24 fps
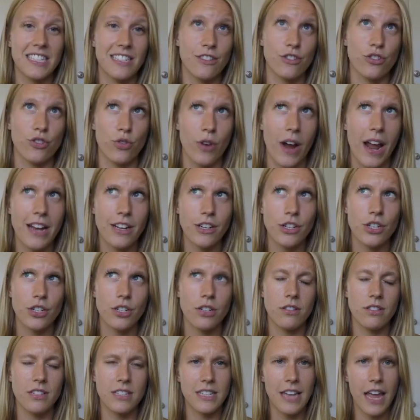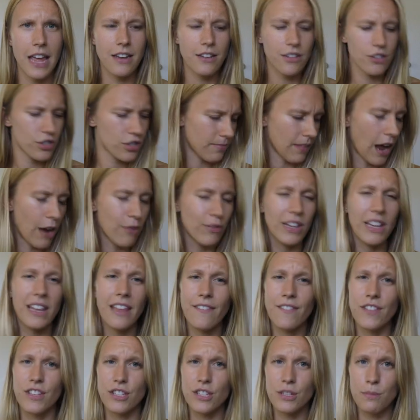stench. I really love
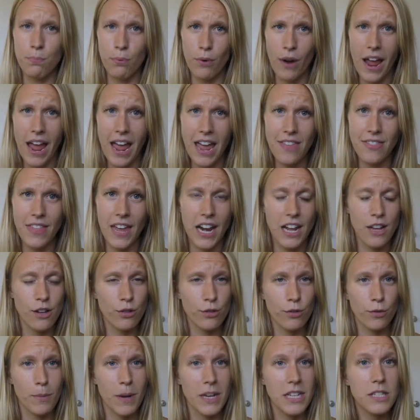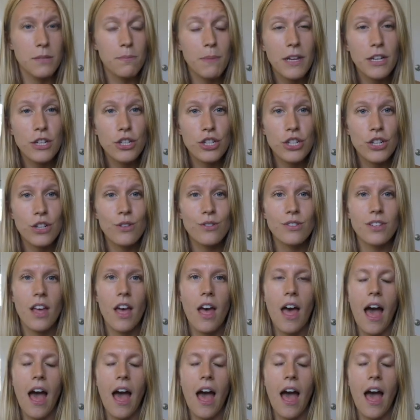the spray that I use for my spin shoes.